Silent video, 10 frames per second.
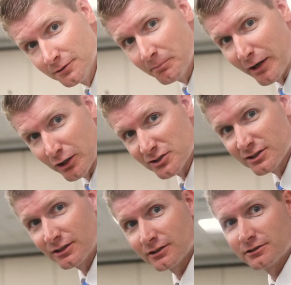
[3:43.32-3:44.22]
parrot
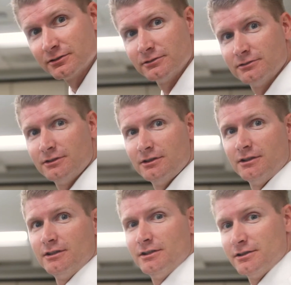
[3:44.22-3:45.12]
socks.
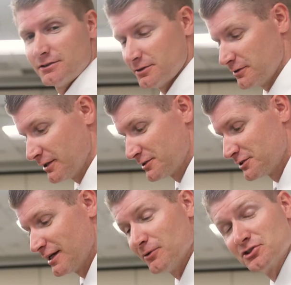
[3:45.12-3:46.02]
So
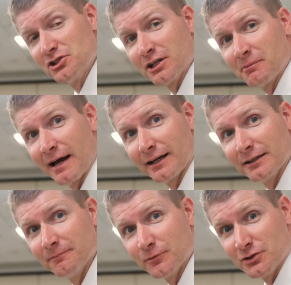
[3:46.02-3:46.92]
yesterday was Chick
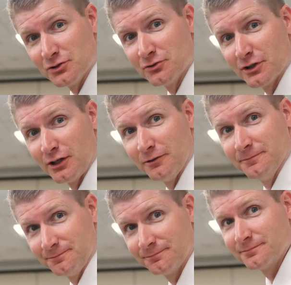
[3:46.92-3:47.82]
Magnet, which you saw.
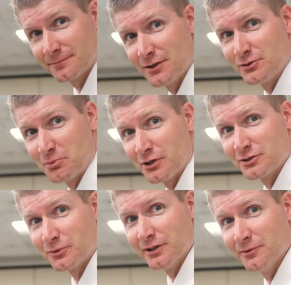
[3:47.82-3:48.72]
It was pretty
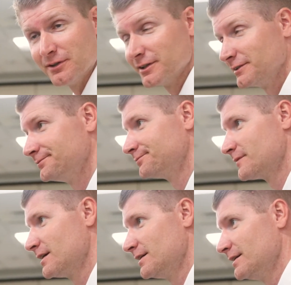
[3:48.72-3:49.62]
sweet, wasn't they?
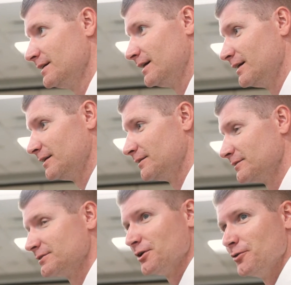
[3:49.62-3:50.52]

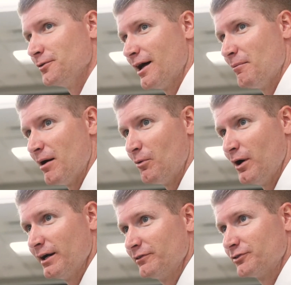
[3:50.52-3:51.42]
So now my
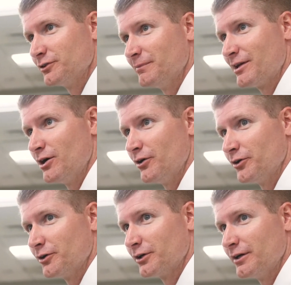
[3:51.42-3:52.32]
wife or my
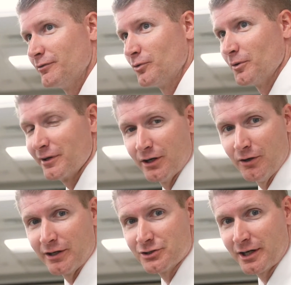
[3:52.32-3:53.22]
daughter, everywhere we
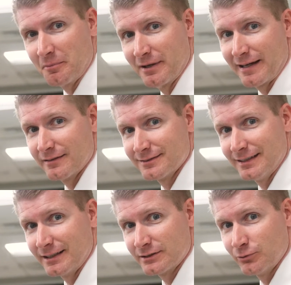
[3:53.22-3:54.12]
go, they try to pick out
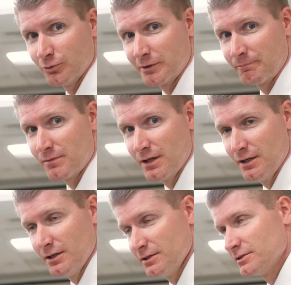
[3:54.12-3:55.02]
socks for me.
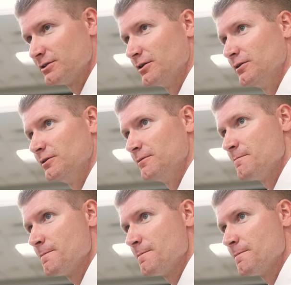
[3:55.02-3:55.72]
So